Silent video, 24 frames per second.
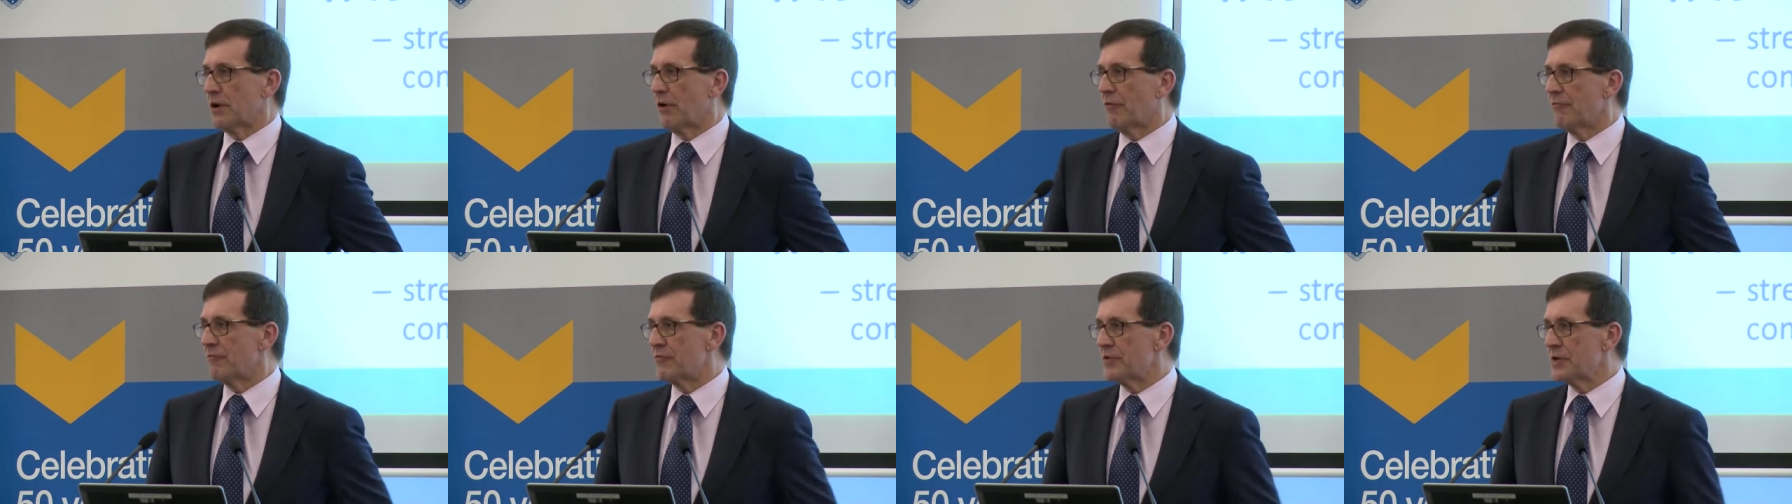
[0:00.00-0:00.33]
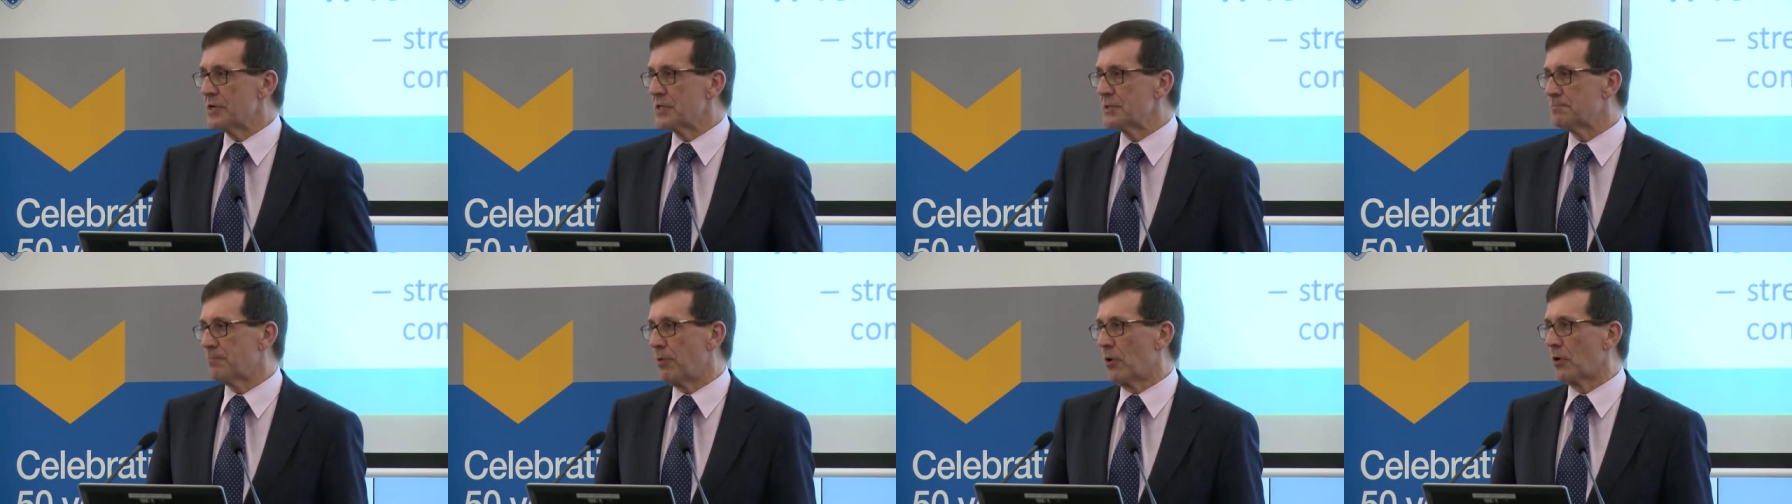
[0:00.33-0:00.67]
of
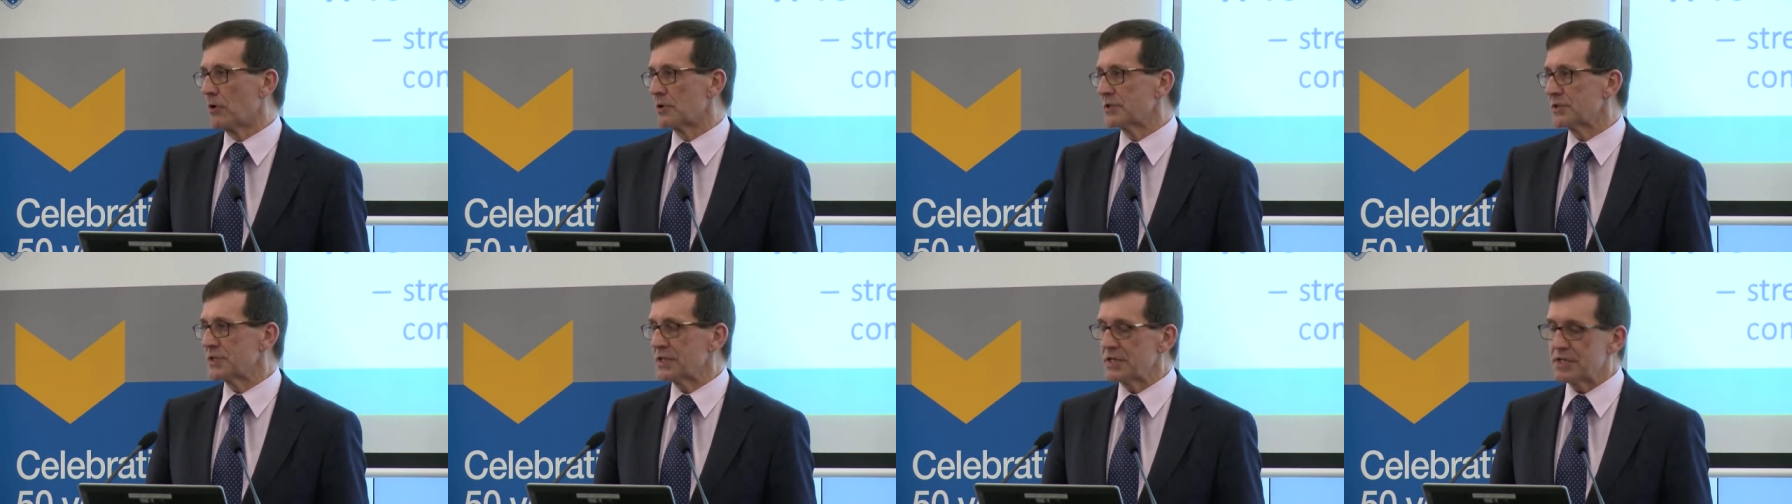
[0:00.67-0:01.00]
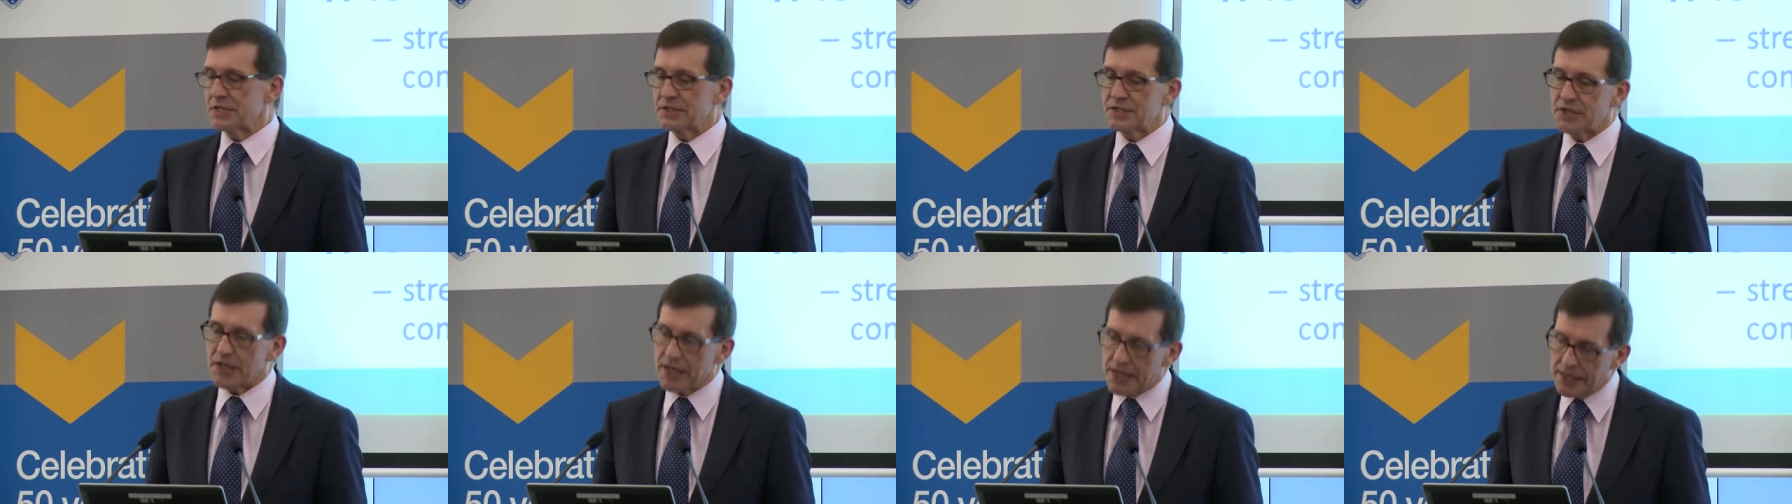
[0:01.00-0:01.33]
these
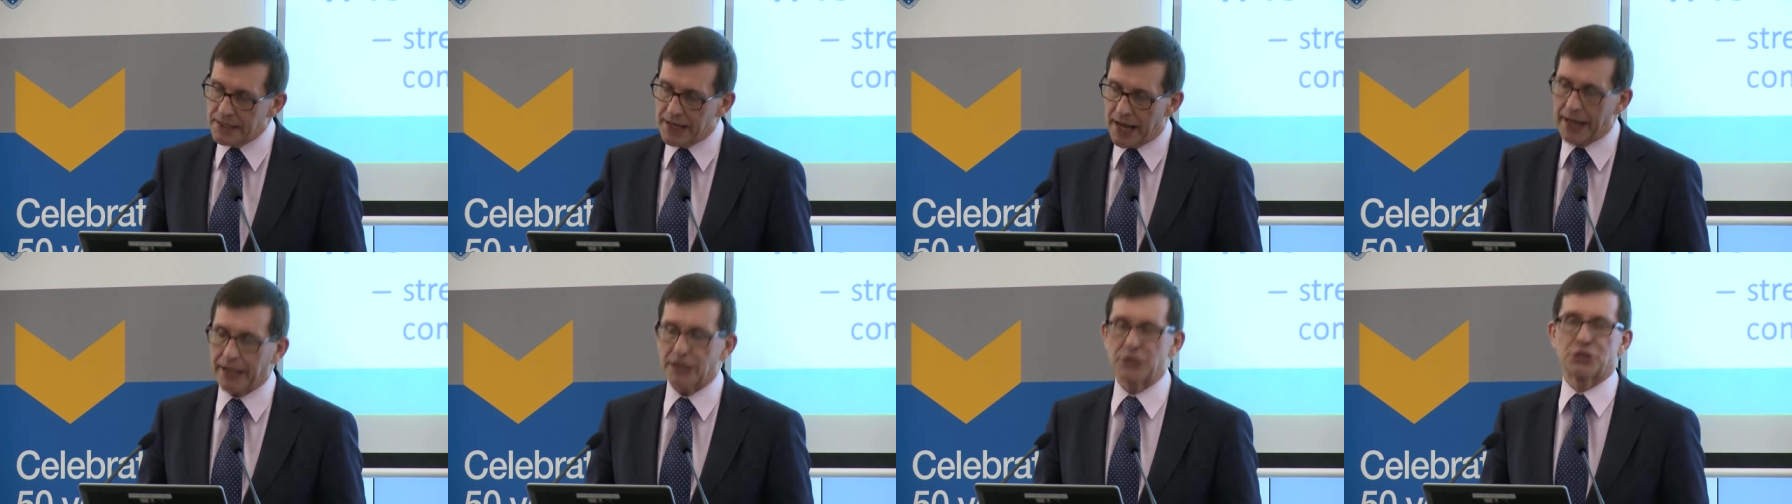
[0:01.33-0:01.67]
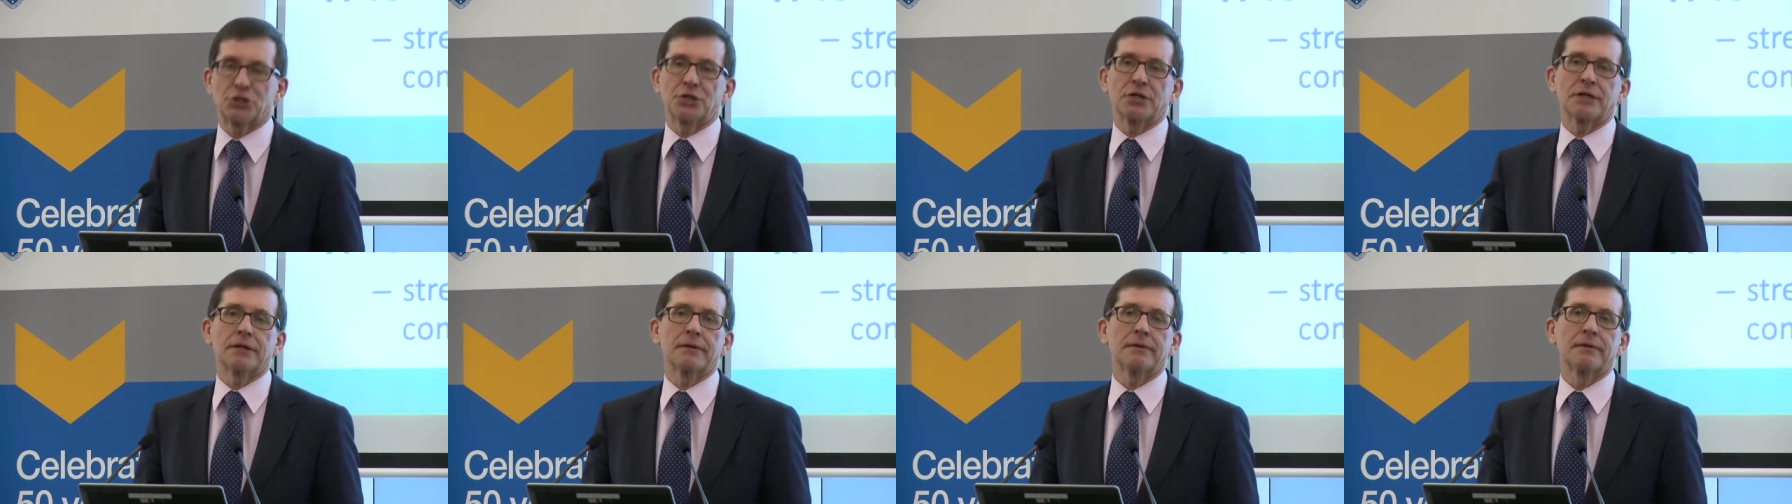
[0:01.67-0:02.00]
policies in
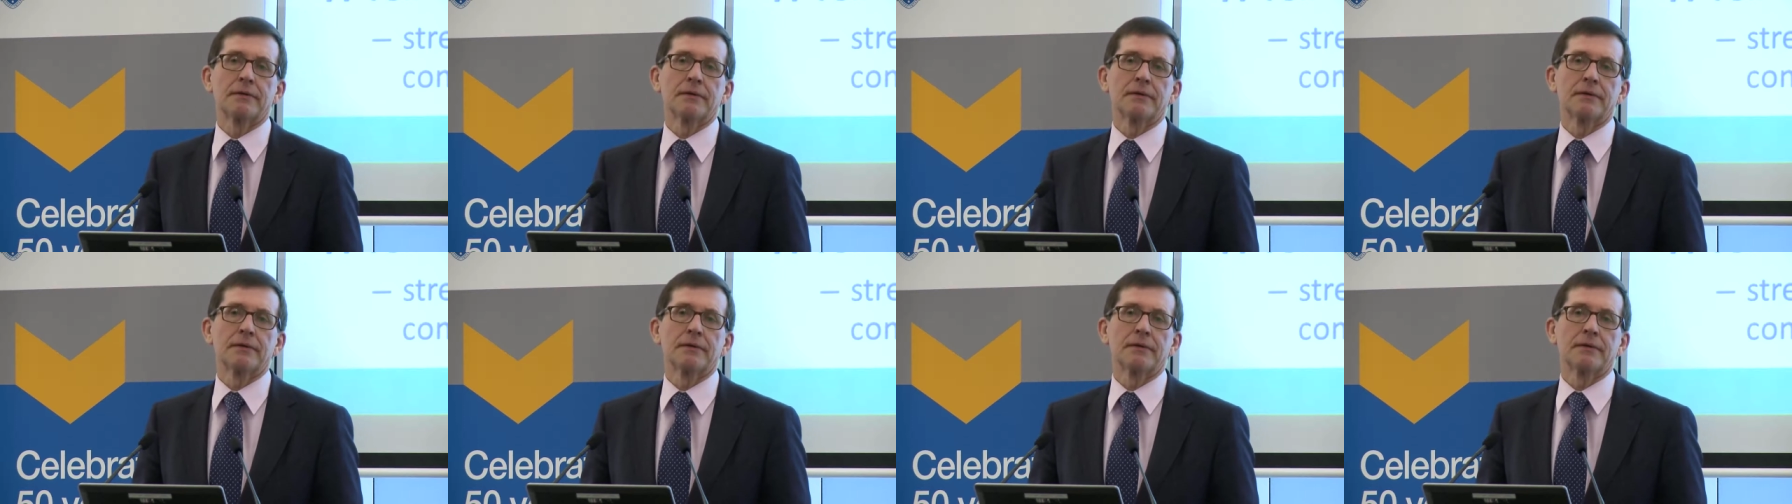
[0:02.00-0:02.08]
action.